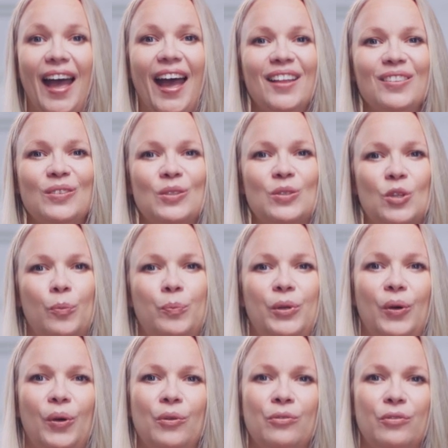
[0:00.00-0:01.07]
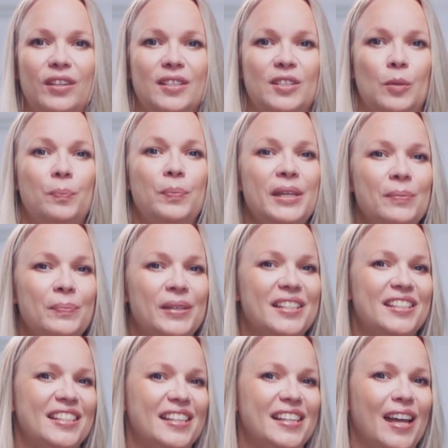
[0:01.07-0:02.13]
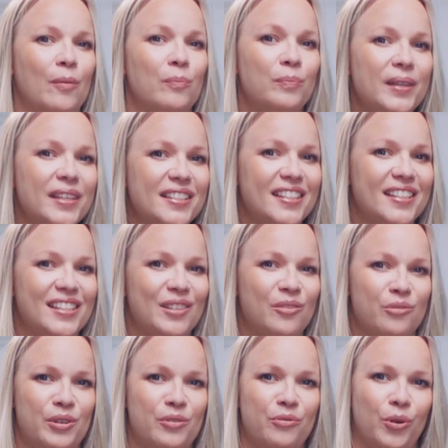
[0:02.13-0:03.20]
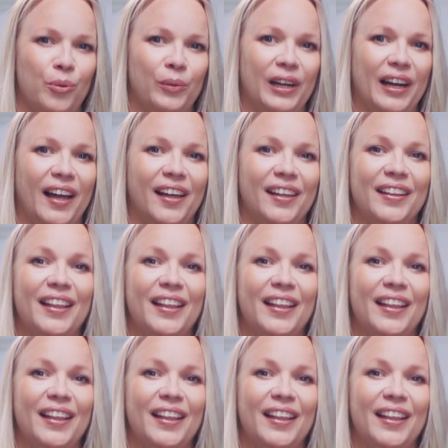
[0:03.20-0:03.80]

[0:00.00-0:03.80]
And to top it off, it's a P P D and P T D free formula.